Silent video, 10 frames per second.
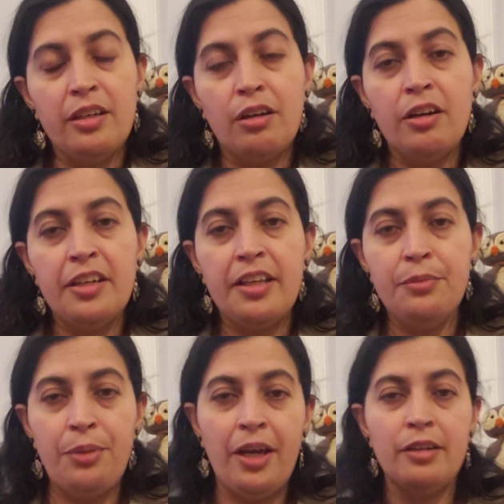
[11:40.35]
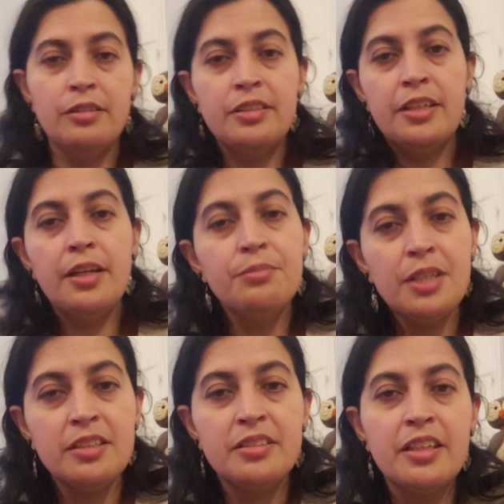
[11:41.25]
cardigan pattern that I'm
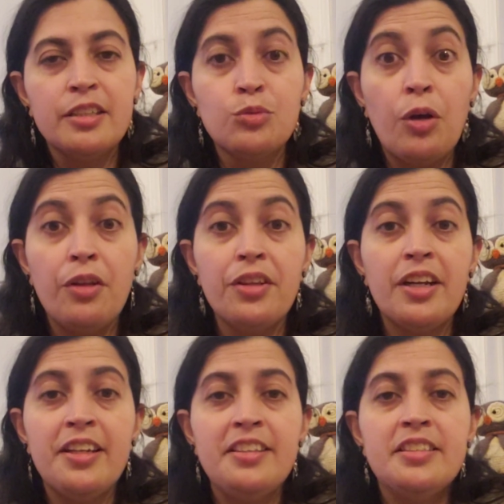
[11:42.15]
testing as well that I need